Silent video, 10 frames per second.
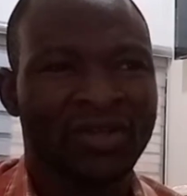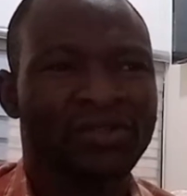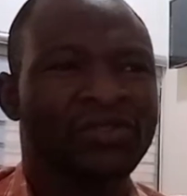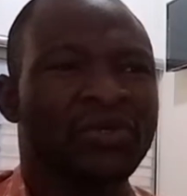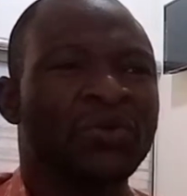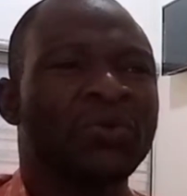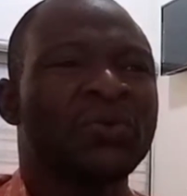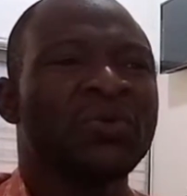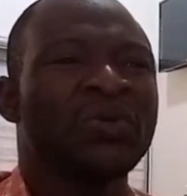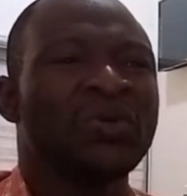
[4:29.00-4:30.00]
So,
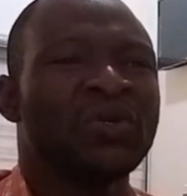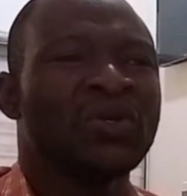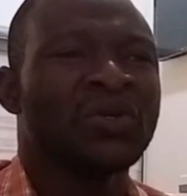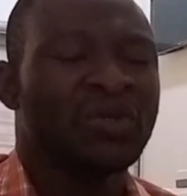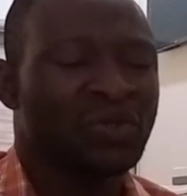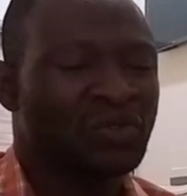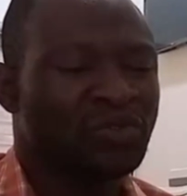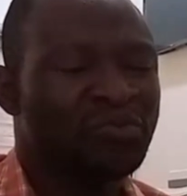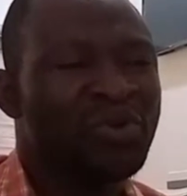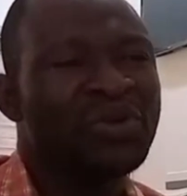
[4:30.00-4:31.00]

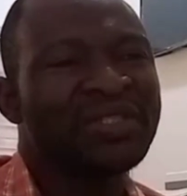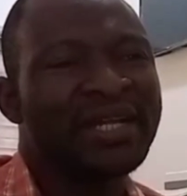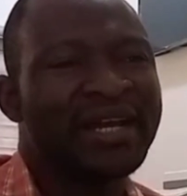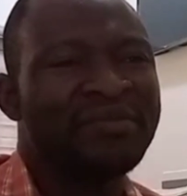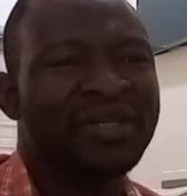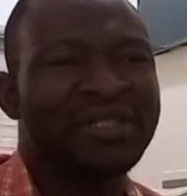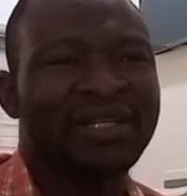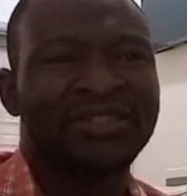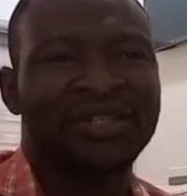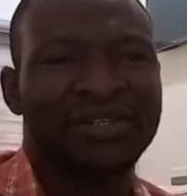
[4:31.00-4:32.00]
small
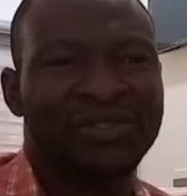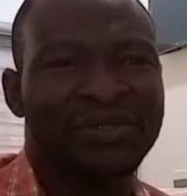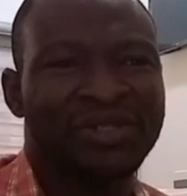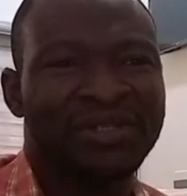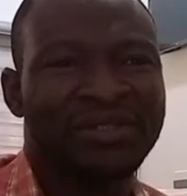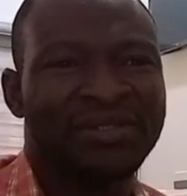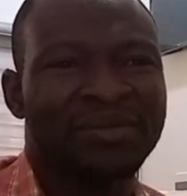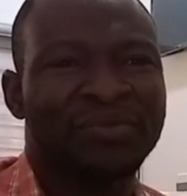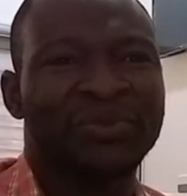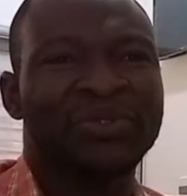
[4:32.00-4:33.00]
diameter
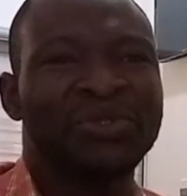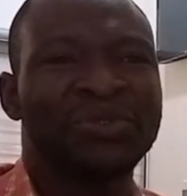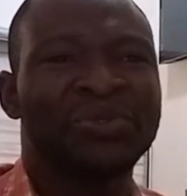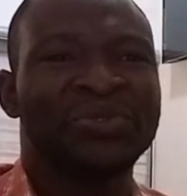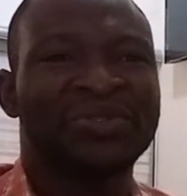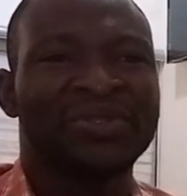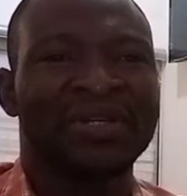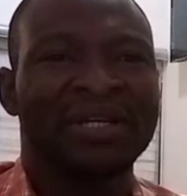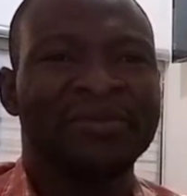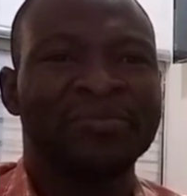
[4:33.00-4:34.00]
transducers produce
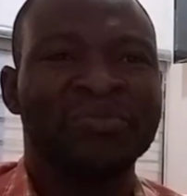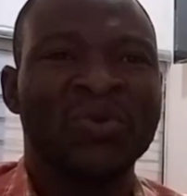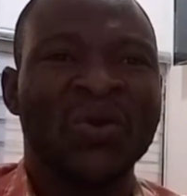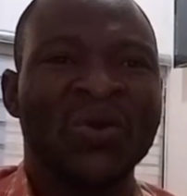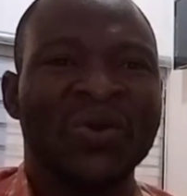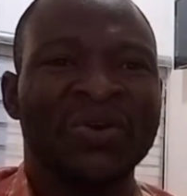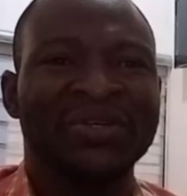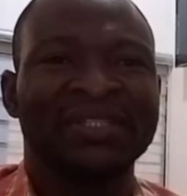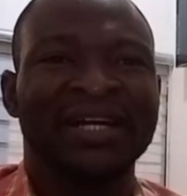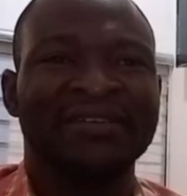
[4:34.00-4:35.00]

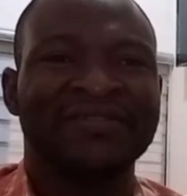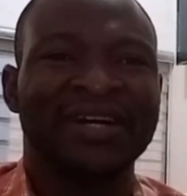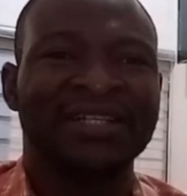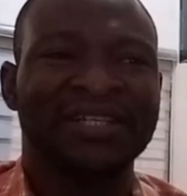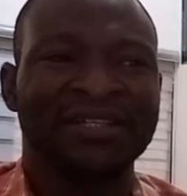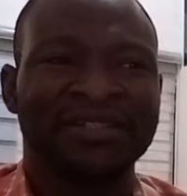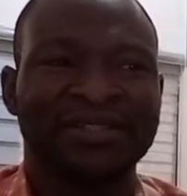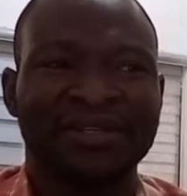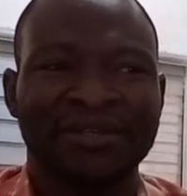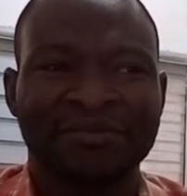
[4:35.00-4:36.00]
more
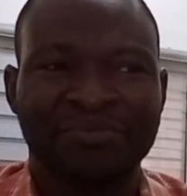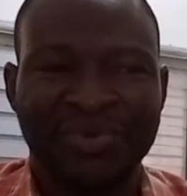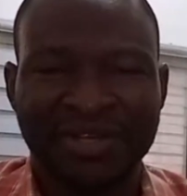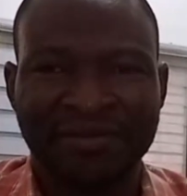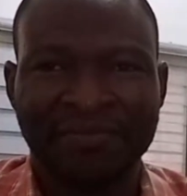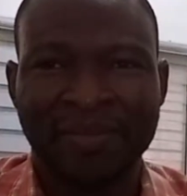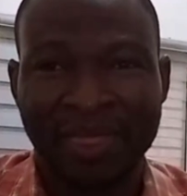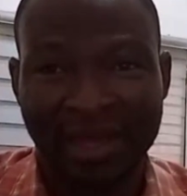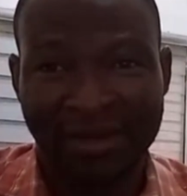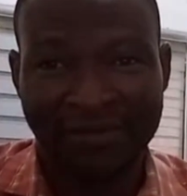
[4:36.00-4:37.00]
divergent
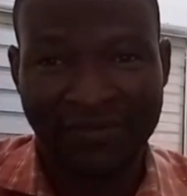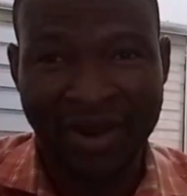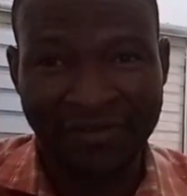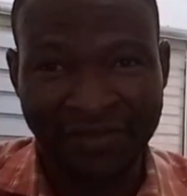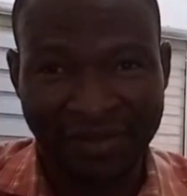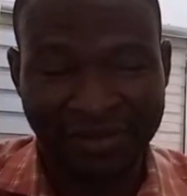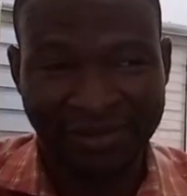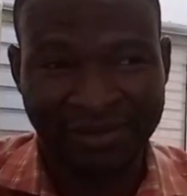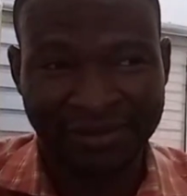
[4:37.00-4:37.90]
beam in the far field.